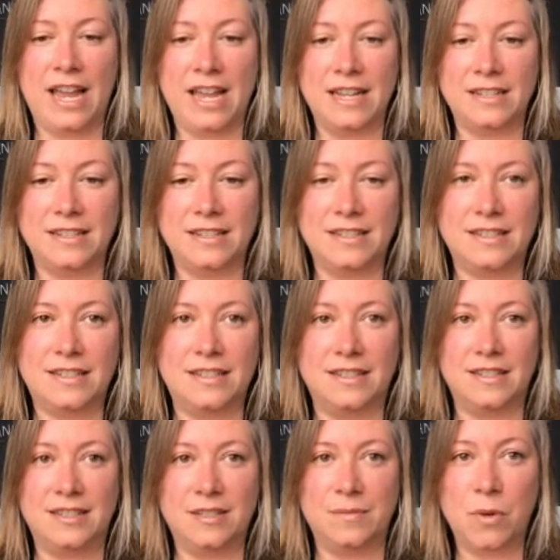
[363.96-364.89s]
and
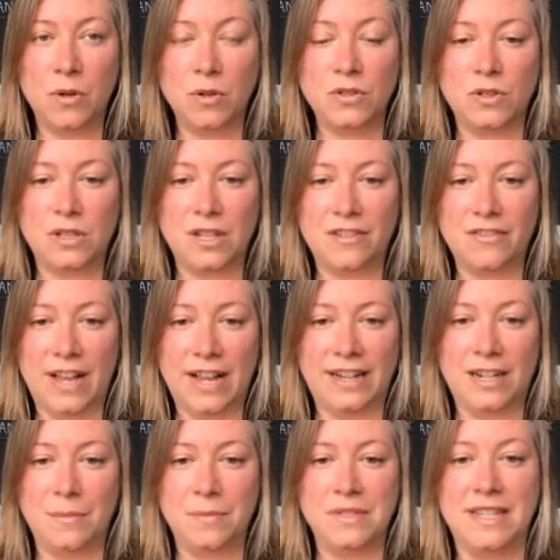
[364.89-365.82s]
disposal of
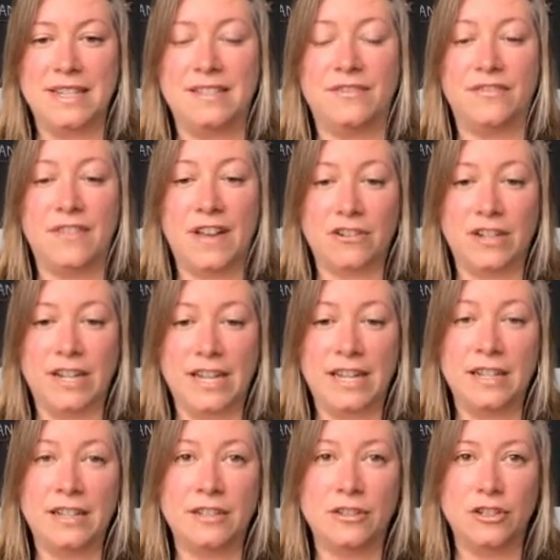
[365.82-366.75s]
items is
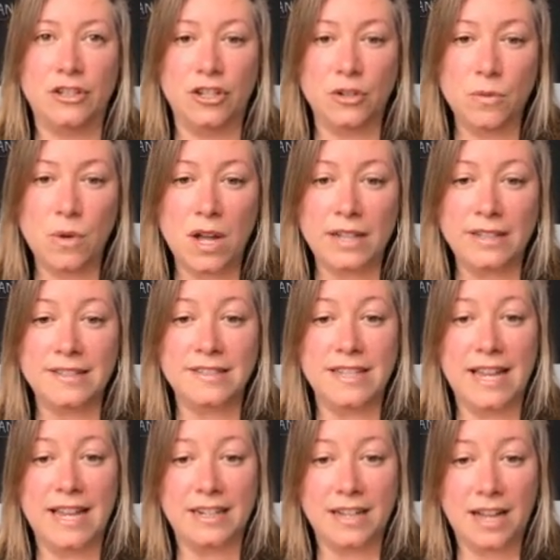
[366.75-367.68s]
very
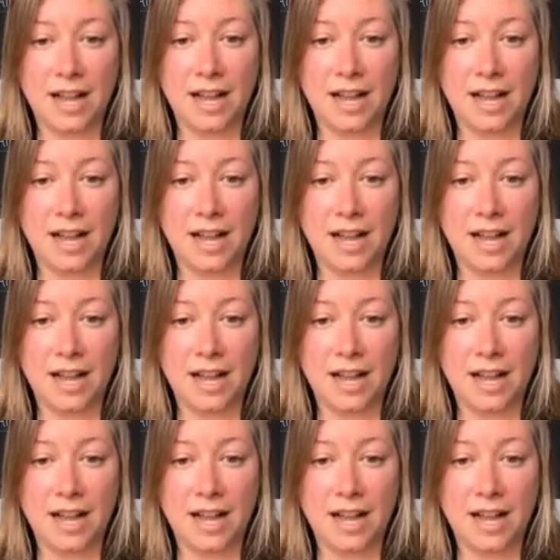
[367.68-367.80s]
nuanced and